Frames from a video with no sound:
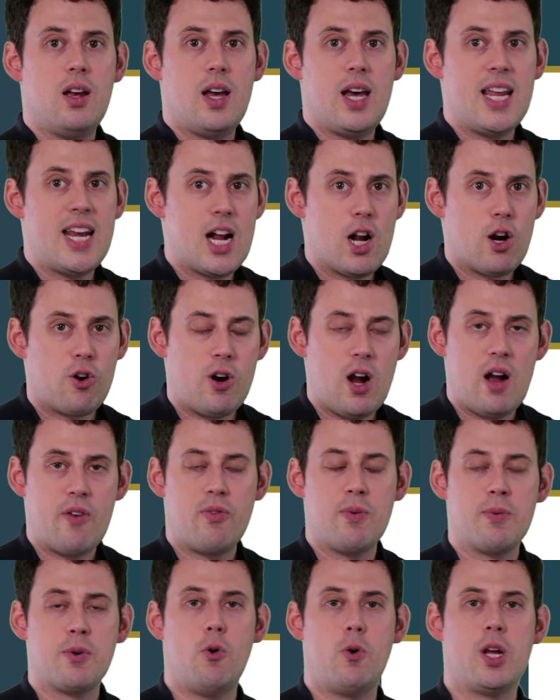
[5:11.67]
an aircraft
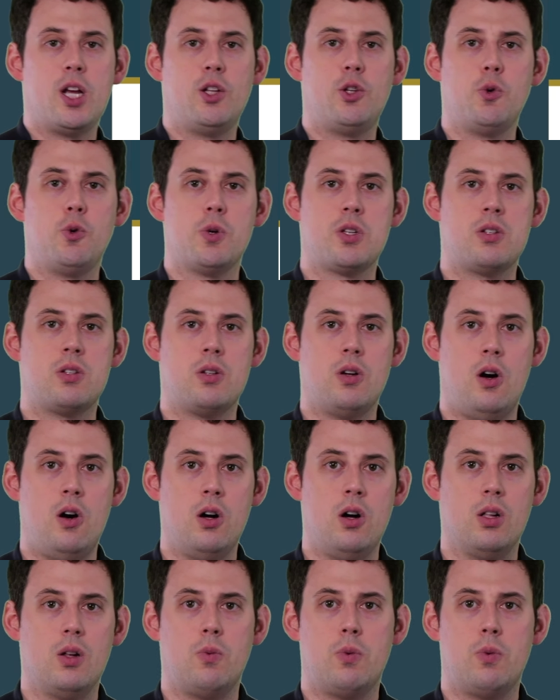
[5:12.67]
from going into a stall,